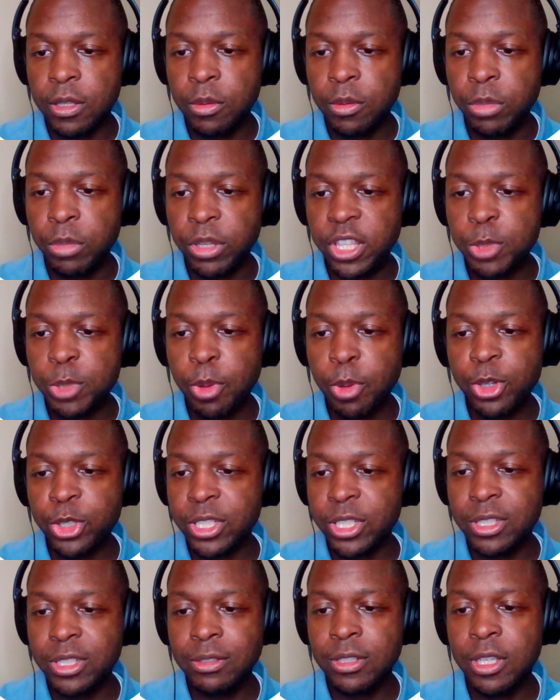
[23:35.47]
but this
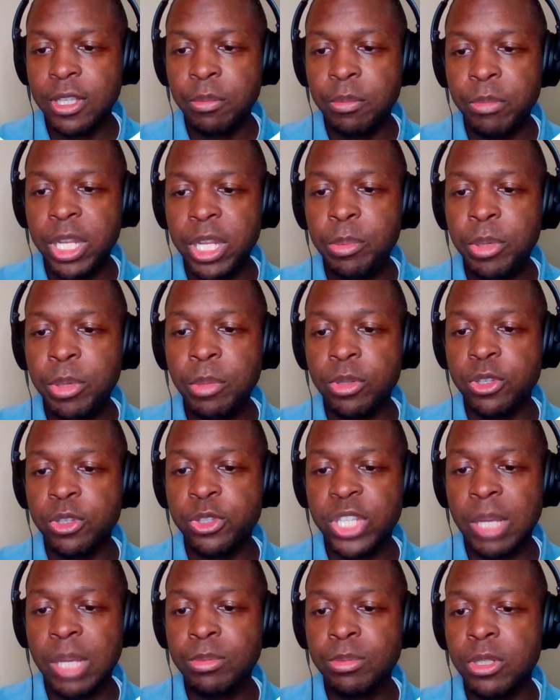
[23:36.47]
person, many people are
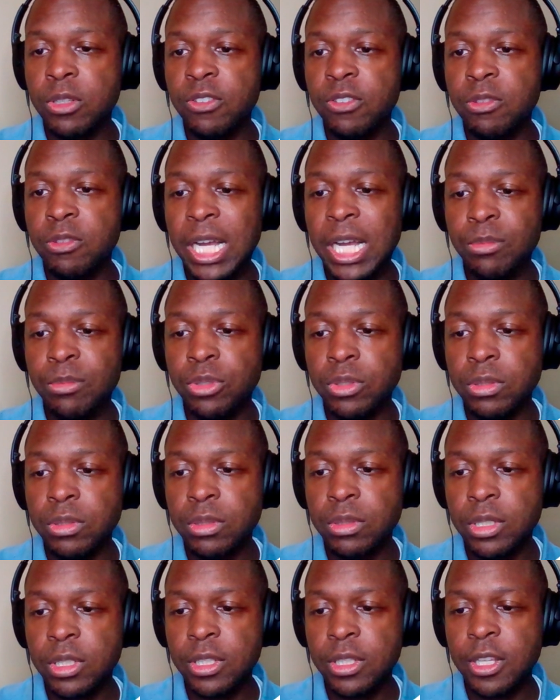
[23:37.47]
skeptical of the Bible
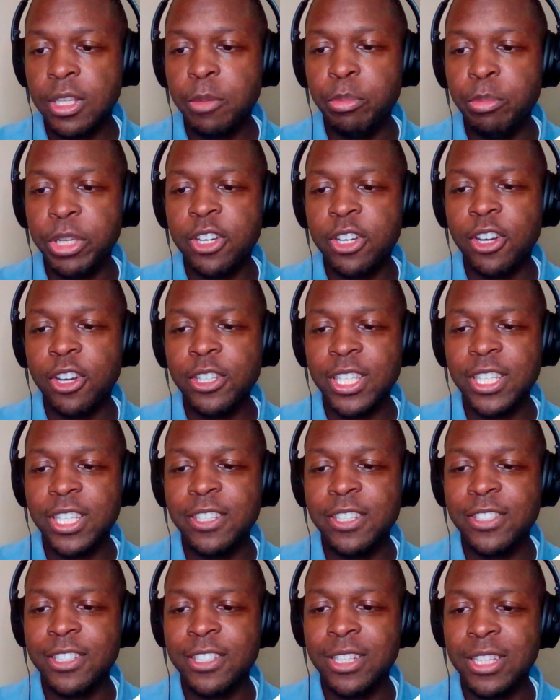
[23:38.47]
because it
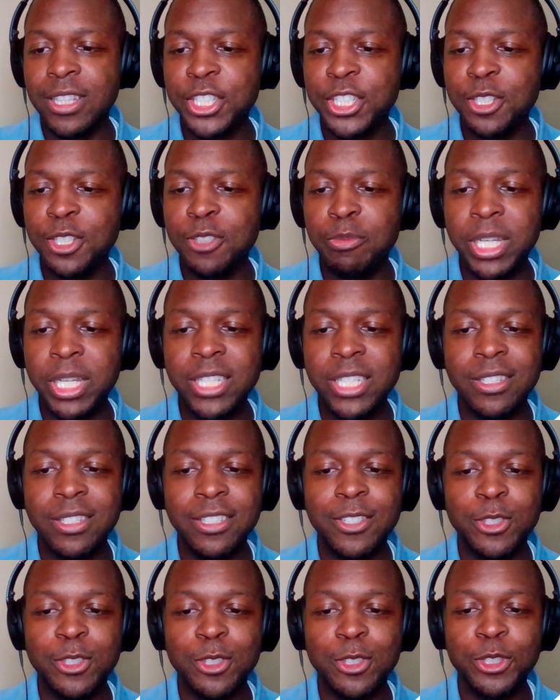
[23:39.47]
is a collection of
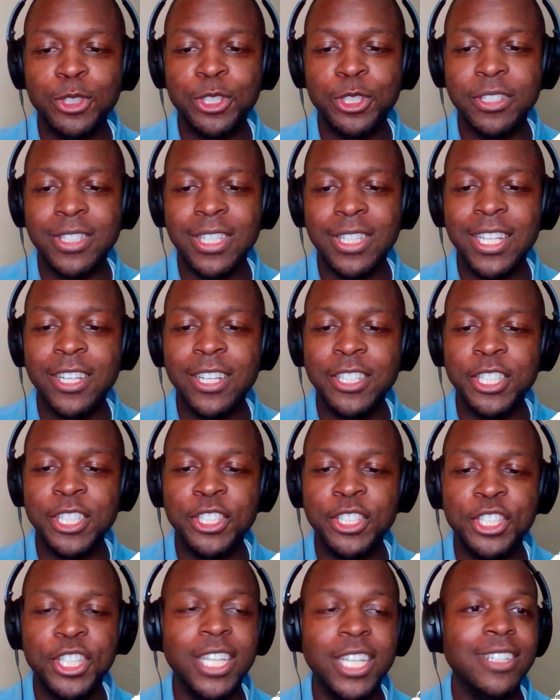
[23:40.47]
baseless assertions and
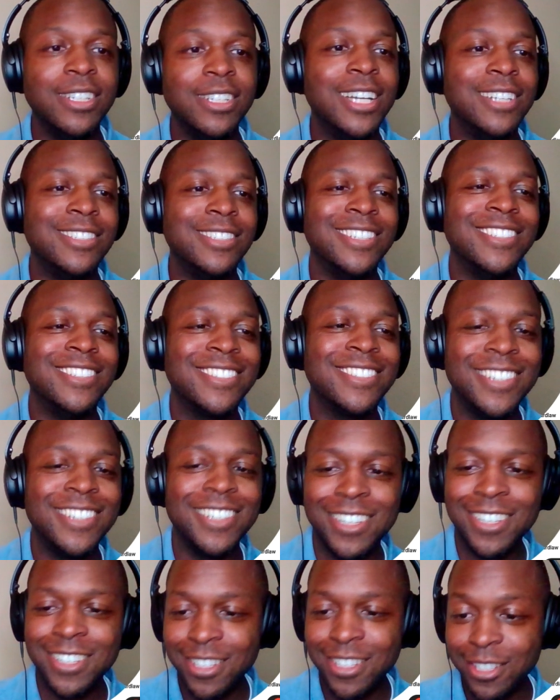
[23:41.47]
uneducated nonsense.
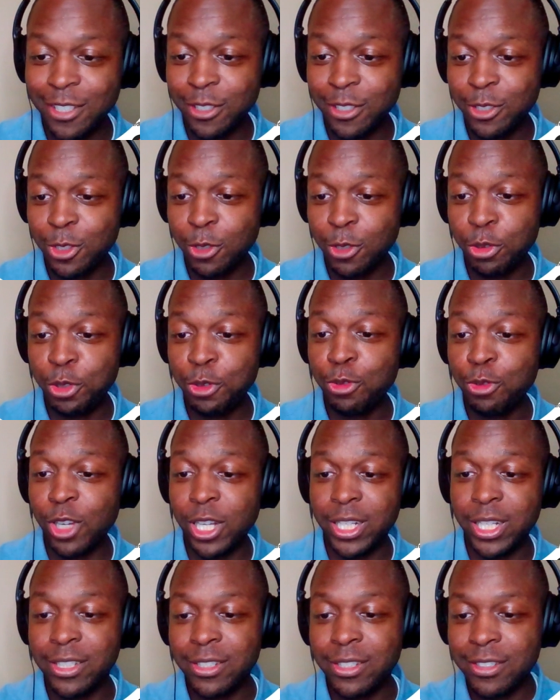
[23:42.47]
So you've
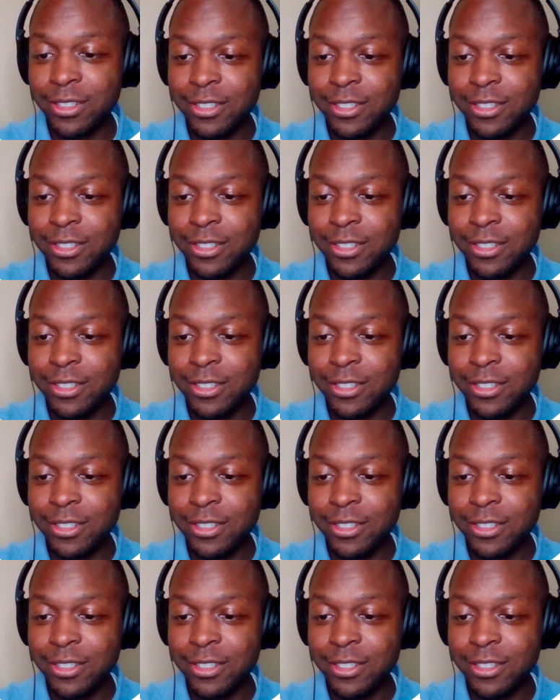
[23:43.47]
read it.